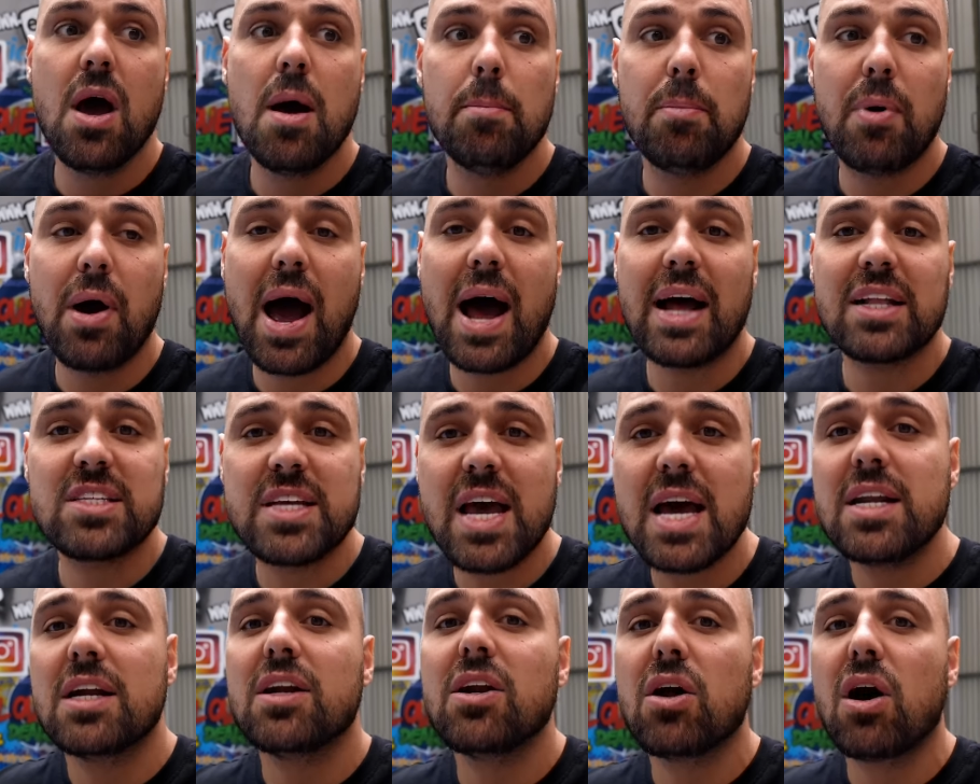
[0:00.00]
But at
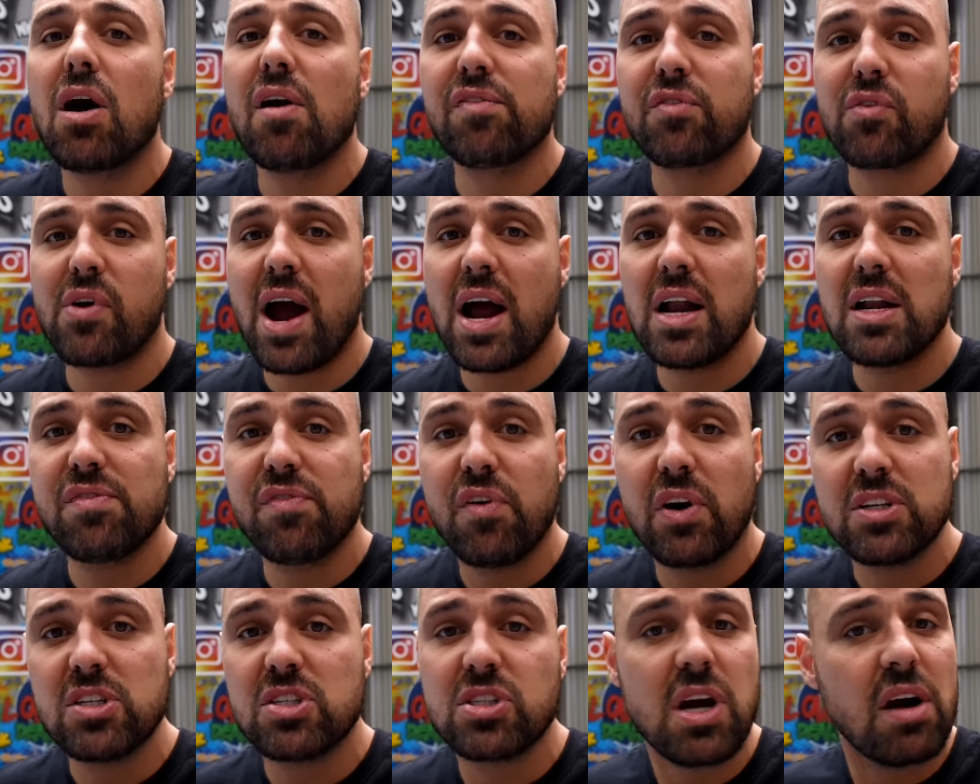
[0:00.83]
ten and a half grand, if
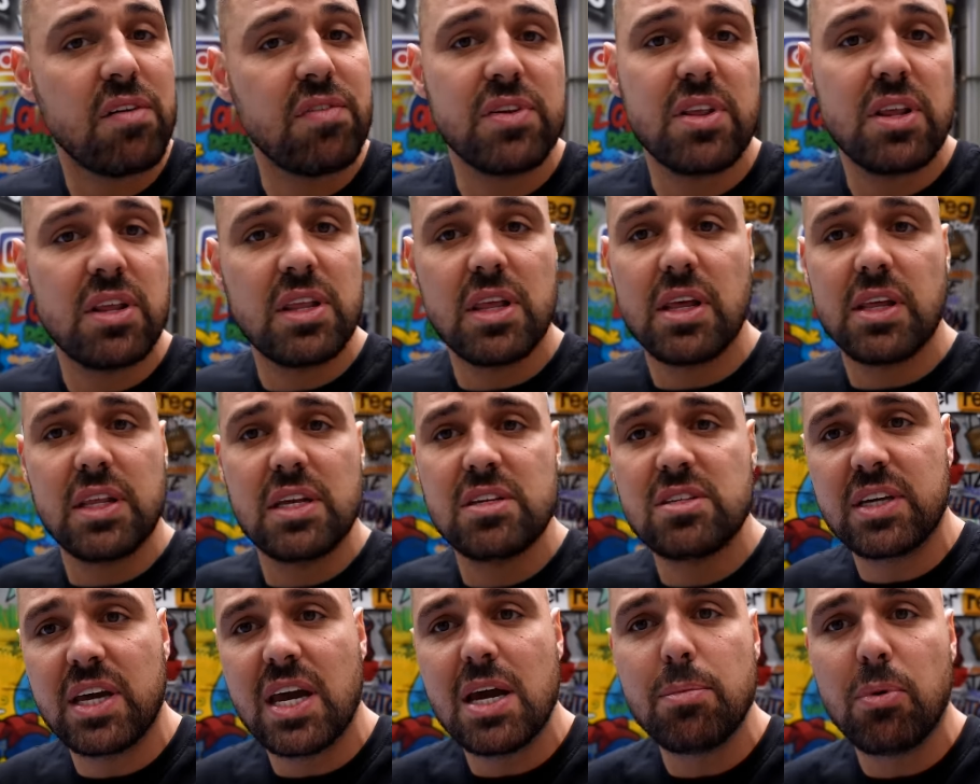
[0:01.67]
I discover that
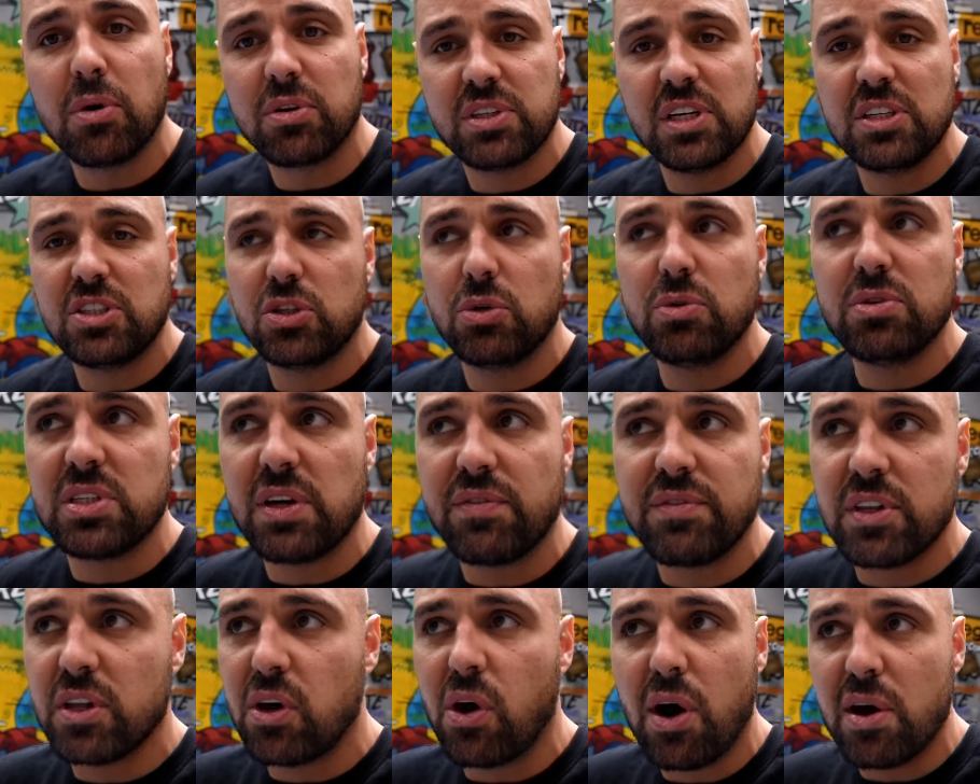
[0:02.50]
this gearbox issue is
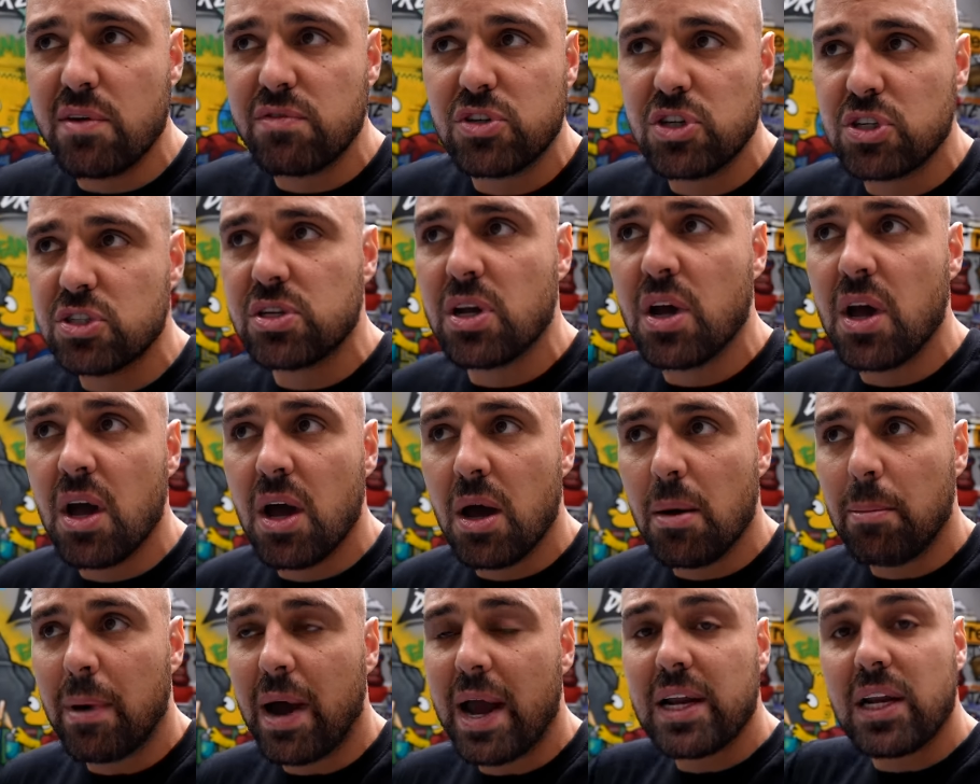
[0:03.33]
something that I've just
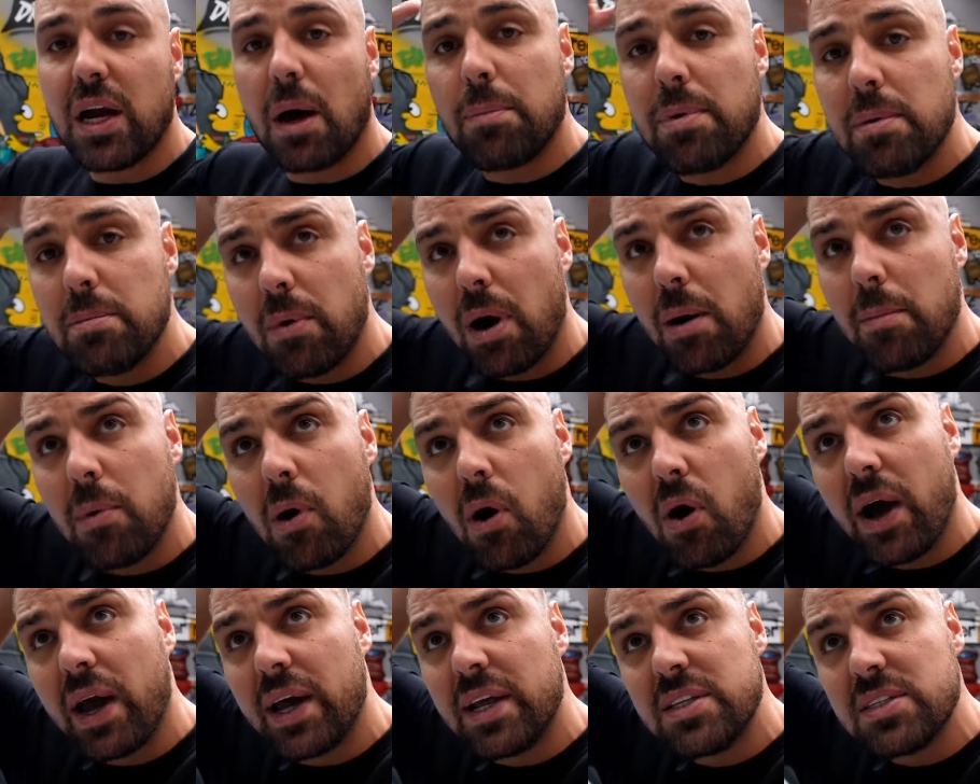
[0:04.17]
made up in my
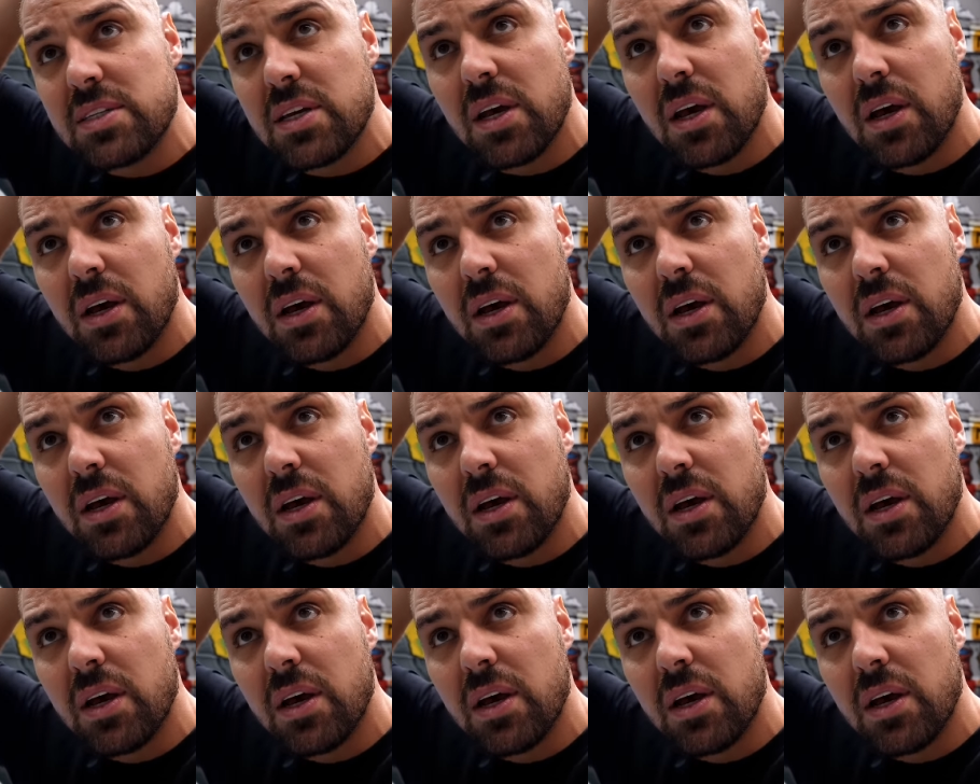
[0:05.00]
mind,